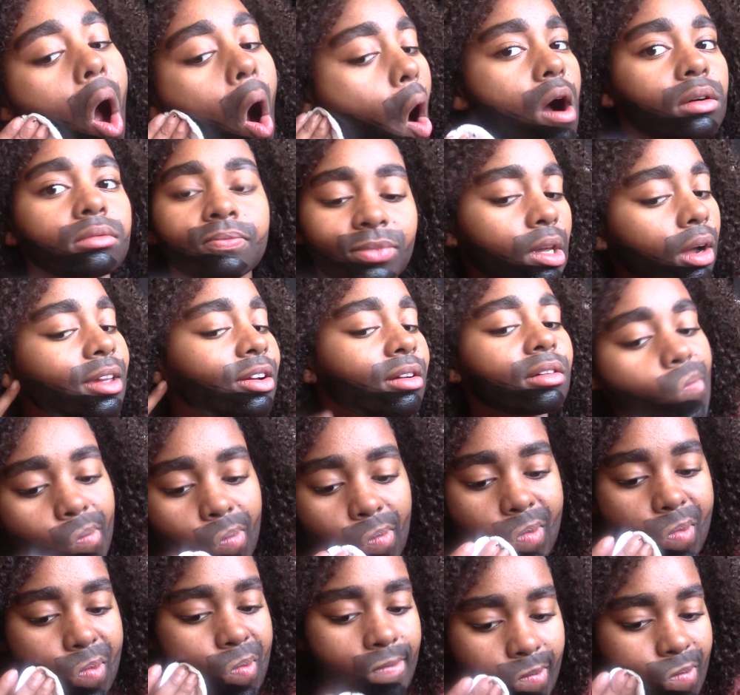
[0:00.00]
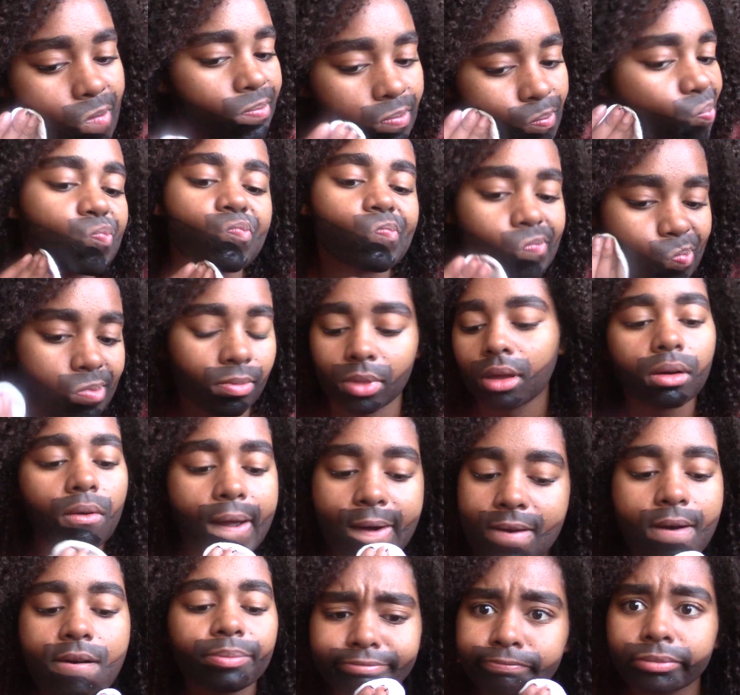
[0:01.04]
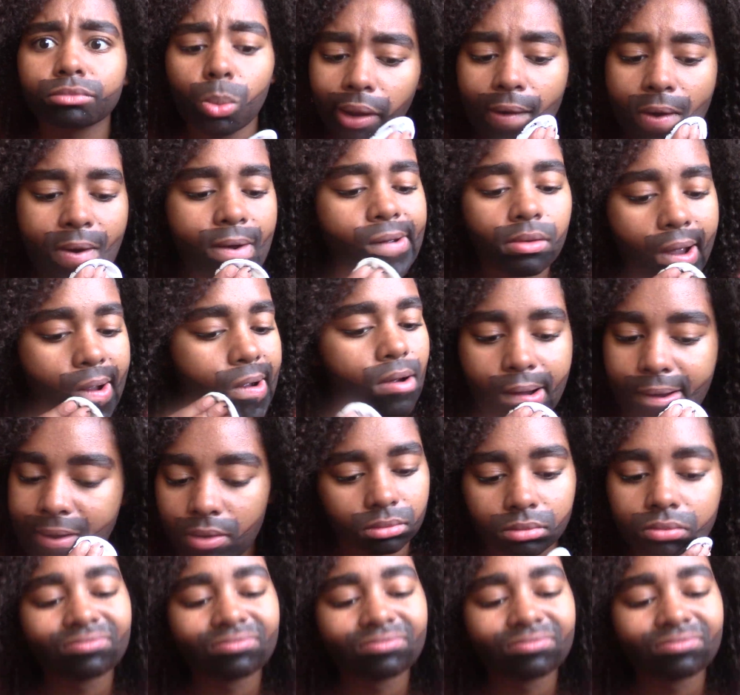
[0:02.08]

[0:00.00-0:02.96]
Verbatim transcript: paint all over my face, just covering the parts that I